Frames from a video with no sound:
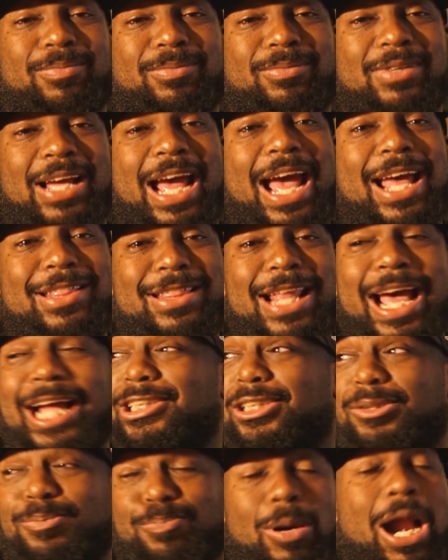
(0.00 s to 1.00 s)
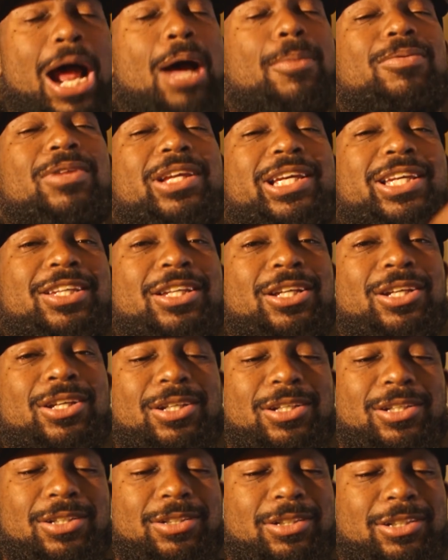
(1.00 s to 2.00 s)
And that's probably
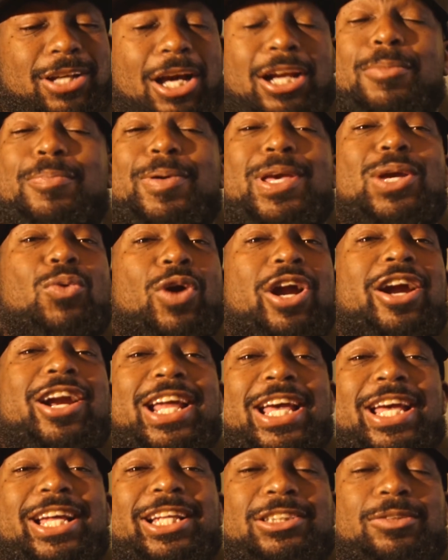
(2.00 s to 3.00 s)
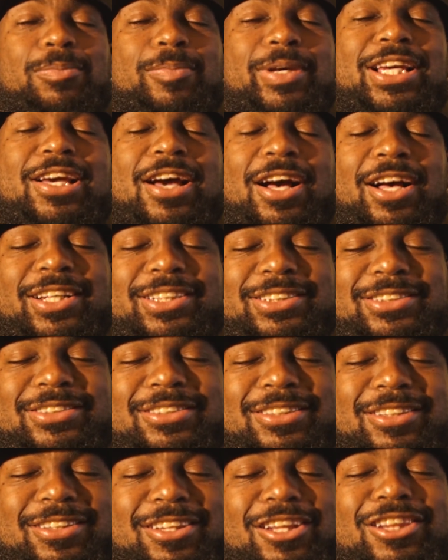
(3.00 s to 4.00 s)
gonna be where it ends, because
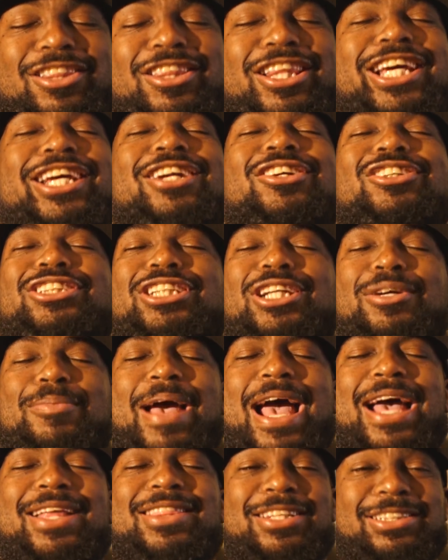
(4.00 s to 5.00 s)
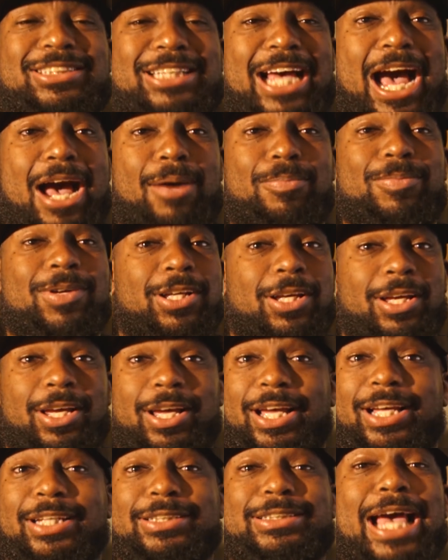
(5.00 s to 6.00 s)
the leadership at the top
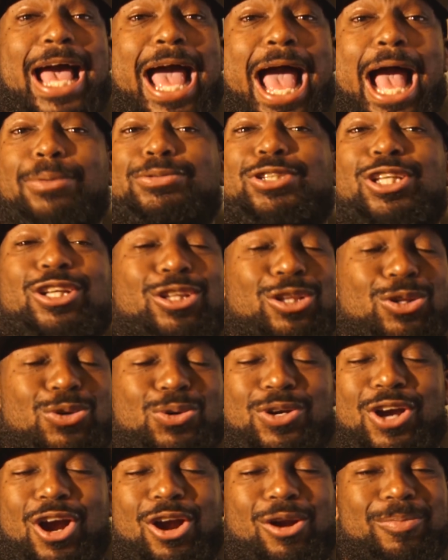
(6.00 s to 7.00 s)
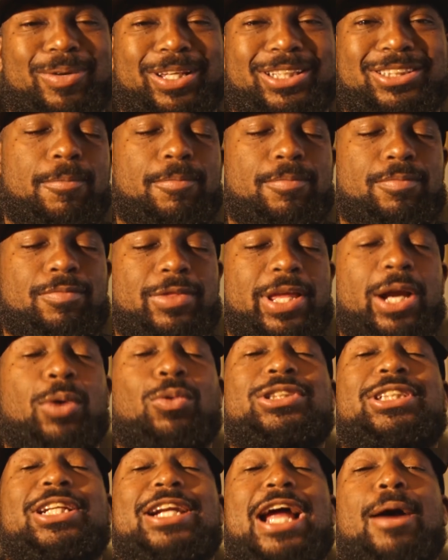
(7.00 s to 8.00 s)
is absolute garbage. There was
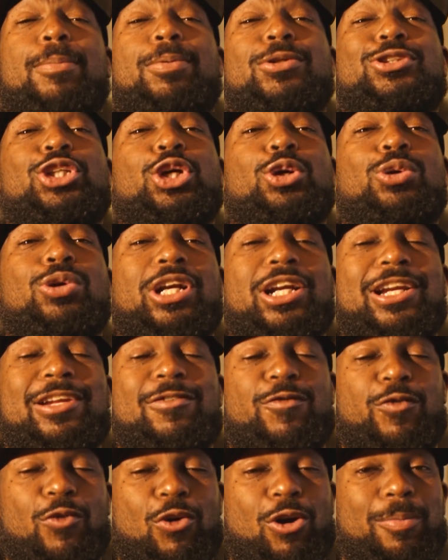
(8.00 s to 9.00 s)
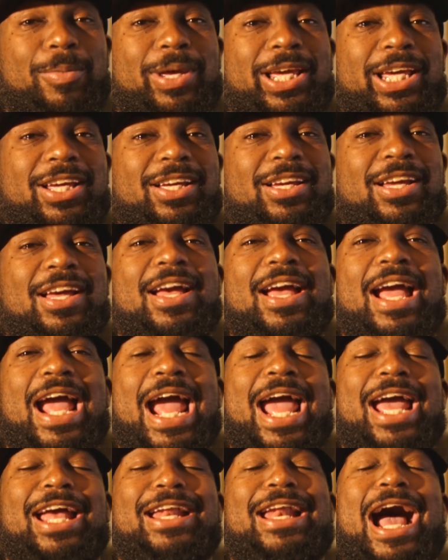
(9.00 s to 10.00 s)
an opportunity for me,
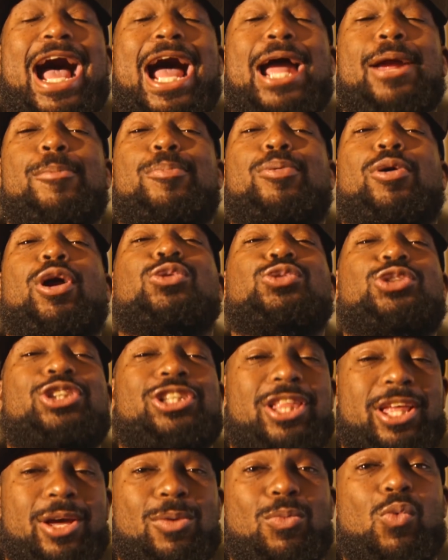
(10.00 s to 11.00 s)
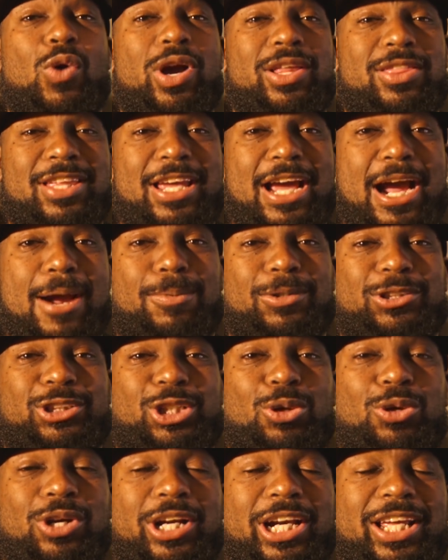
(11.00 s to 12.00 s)
and I approached them with the
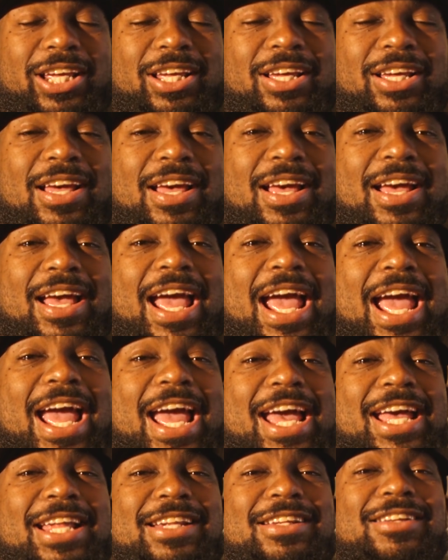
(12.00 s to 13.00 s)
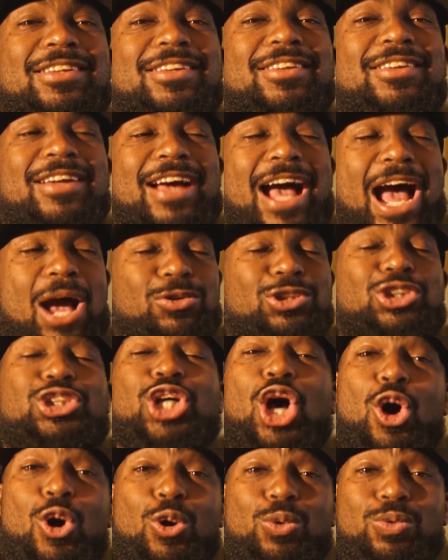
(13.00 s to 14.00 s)
opportunity. And I was
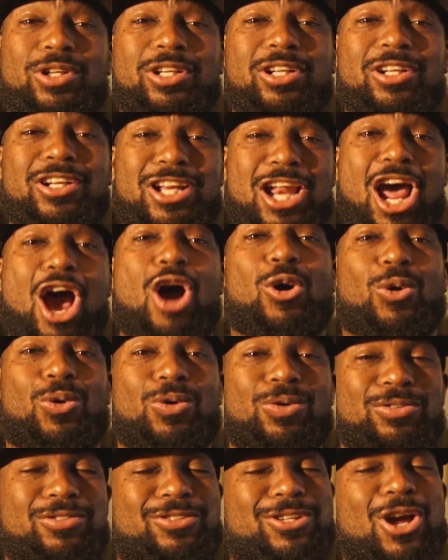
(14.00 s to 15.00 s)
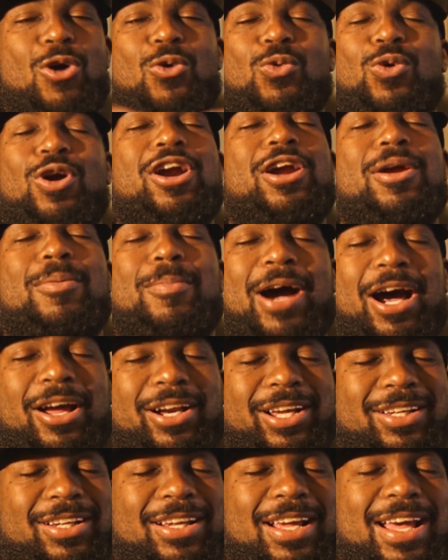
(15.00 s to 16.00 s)
told, no, don't worry about it.
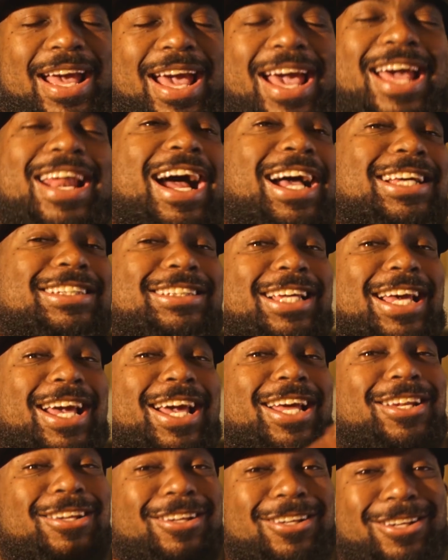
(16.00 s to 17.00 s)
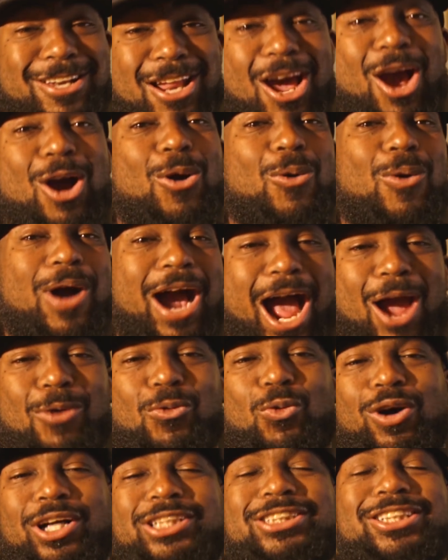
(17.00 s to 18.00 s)
And I said, no, I
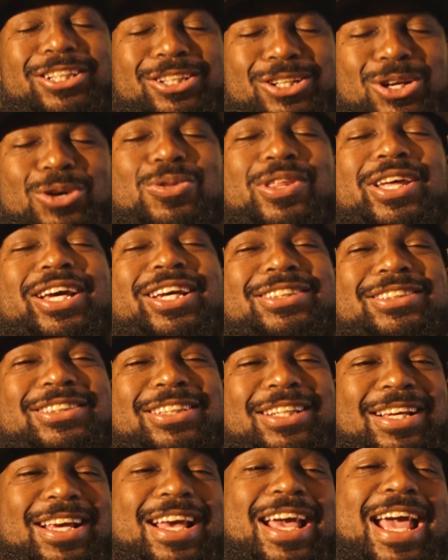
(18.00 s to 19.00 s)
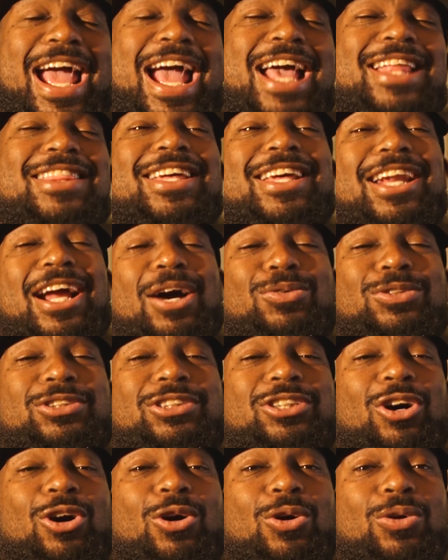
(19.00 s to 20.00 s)
want to do this. And then I was
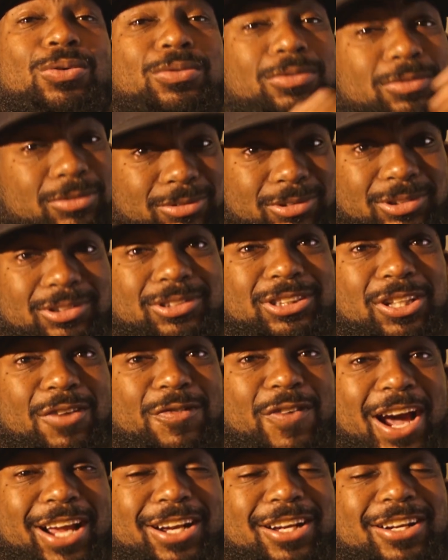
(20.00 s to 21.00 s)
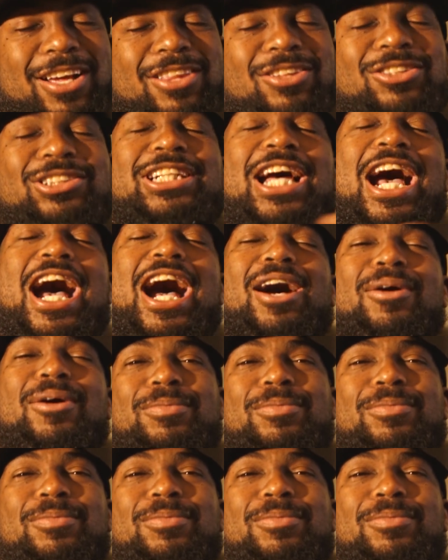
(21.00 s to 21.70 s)
told to find another job.